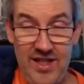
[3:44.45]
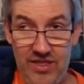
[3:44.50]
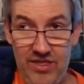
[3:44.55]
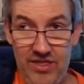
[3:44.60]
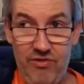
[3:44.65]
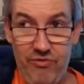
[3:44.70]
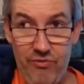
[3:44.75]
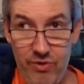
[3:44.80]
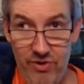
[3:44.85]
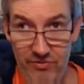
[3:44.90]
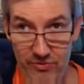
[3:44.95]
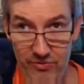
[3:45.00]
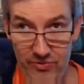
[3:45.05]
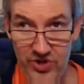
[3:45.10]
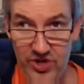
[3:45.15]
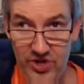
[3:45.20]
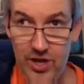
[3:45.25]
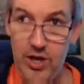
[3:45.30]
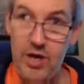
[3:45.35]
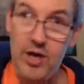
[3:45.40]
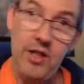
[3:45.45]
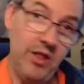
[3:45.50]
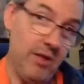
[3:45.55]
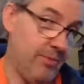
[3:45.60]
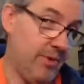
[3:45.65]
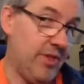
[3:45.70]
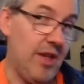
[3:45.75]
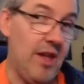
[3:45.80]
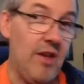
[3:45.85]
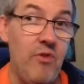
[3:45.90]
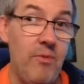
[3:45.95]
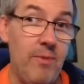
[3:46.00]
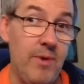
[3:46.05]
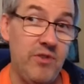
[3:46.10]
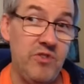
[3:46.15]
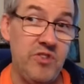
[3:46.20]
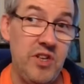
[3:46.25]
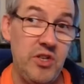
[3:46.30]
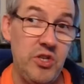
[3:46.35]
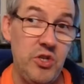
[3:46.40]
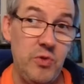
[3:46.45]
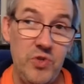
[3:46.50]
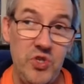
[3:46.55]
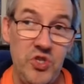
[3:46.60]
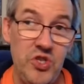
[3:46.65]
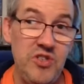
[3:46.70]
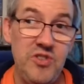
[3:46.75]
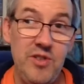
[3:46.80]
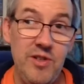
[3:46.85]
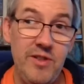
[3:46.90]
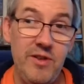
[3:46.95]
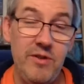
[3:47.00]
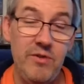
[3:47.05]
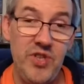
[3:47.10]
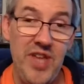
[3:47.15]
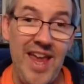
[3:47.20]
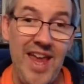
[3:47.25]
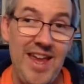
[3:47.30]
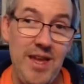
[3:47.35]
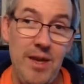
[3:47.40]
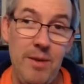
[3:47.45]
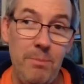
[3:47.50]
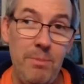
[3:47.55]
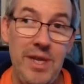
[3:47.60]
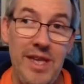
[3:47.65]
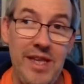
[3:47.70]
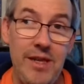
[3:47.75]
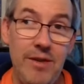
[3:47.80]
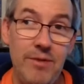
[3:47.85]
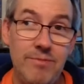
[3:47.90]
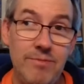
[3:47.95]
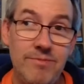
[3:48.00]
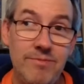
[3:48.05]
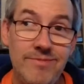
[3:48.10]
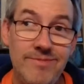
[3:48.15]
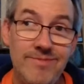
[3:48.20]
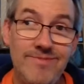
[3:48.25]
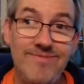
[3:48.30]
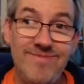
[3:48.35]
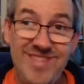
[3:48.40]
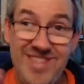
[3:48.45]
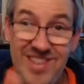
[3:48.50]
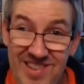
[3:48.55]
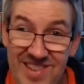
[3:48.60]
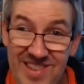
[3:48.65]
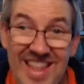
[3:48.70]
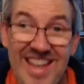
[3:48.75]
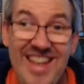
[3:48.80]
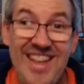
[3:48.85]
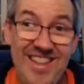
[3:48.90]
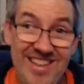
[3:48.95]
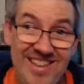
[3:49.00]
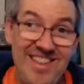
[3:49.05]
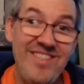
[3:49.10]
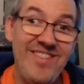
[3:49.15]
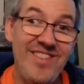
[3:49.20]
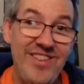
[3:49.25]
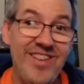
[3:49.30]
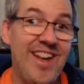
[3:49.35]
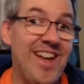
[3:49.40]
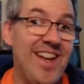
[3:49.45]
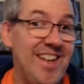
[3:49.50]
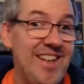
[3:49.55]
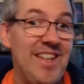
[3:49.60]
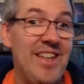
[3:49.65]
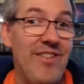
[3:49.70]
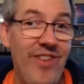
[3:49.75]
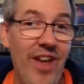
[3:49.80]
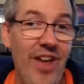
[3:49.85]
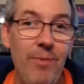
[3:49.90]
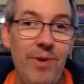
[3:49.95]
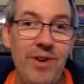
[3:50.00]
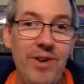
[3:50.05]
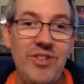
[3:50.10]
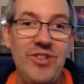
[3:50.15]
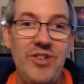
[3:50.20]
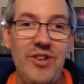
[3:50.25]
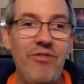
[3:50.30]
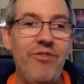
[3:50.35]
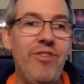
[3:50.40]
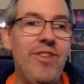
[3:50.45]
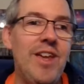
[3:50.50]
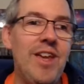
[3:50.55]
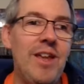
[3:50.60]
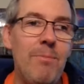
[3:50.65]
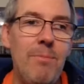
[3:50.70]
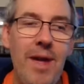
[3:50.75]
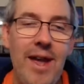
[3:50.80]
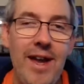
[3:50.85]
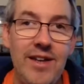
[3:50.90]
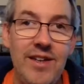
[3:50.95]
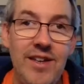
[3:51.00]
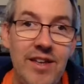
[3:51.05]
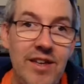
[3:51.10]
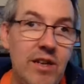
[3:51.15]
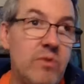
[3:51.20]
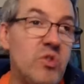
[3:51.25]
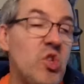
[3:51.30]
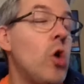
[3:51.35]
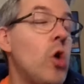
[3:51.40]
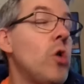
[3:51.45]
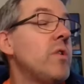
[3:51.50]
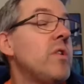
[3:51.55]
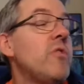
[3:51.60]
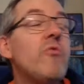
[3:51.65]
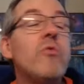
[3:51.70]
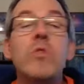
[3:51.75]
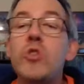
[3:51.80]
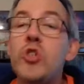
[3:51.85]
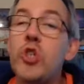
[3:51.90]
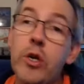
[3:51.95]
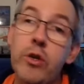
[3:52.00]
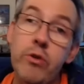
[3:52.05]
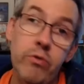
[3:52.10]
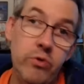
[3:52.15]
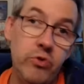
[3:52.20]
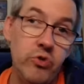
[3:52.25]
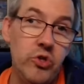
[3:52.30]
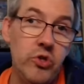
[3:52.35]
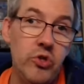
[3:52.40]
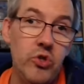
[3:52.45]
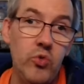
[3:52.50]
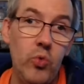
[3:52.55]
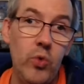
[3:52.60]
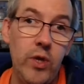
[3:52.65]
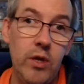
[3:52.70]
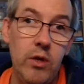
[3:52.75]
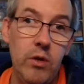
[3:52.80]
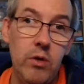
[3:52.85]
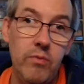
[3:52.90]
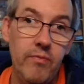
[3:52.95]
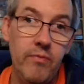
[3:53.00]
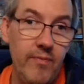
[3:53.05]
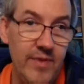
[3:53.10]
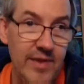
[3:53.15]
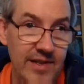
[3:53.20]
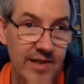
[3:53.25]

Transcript: The very first column in the heavy metal section was just the letters A and B. So that gives you an idea of how much stuff they had packed in. It's all different genres as well.